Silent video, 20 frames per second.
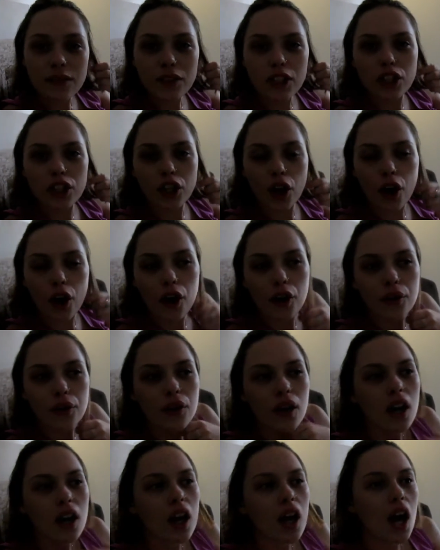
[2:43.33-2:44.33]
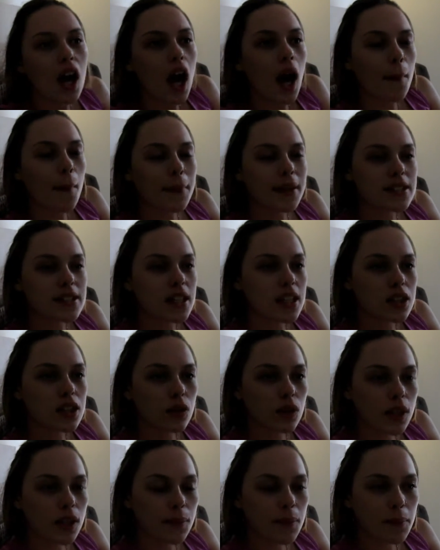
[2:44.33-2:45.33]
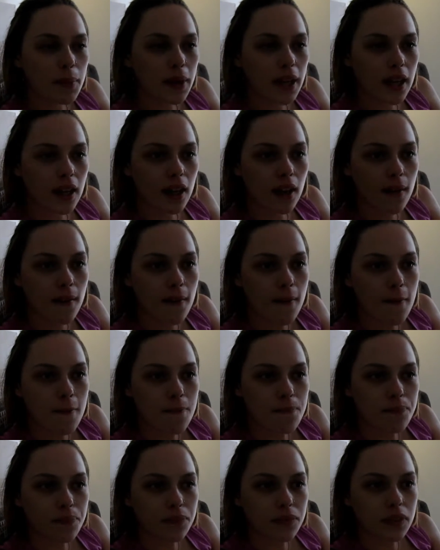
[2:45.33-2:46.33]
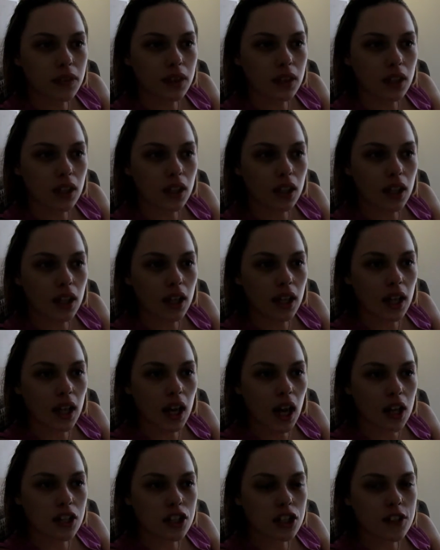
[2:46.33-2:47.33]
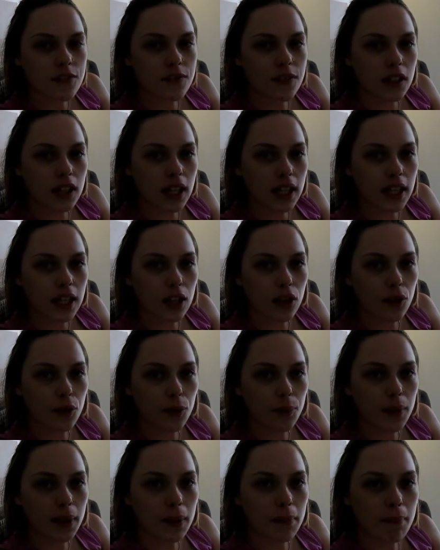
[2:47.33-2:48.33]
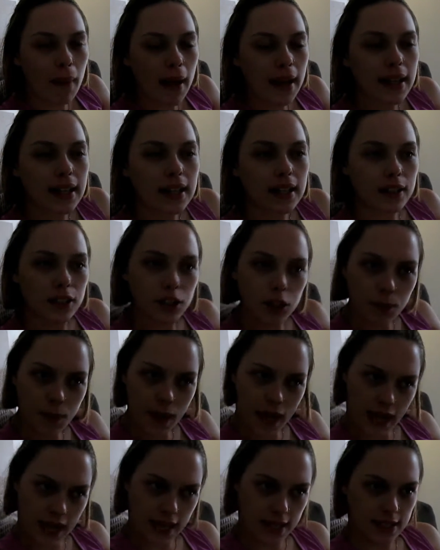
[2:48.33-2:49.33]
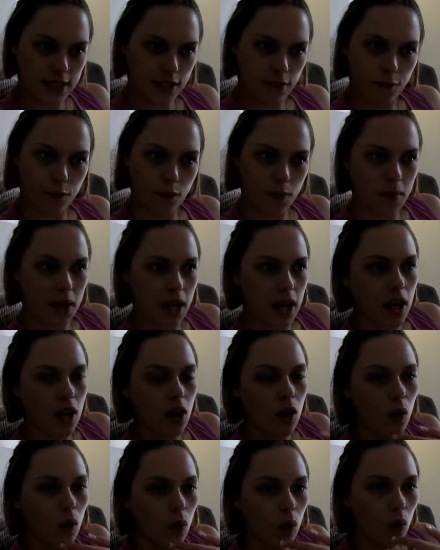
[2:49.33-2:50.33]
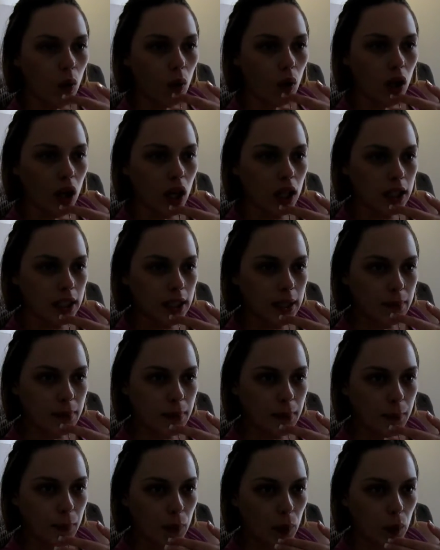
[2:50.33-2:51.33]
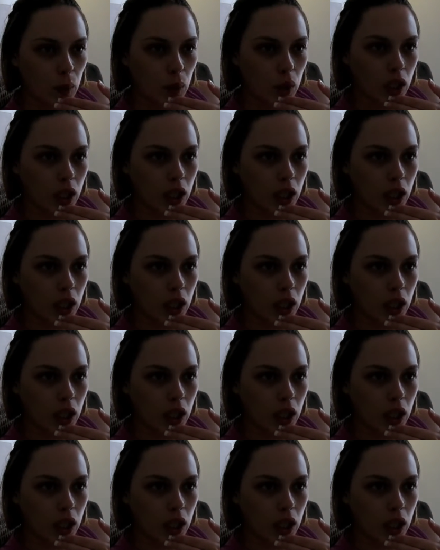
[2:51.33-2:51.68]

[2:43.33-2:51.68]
it a go because I thought it would be, I just feel like it could be, make it a little bit easier for me or a little bit more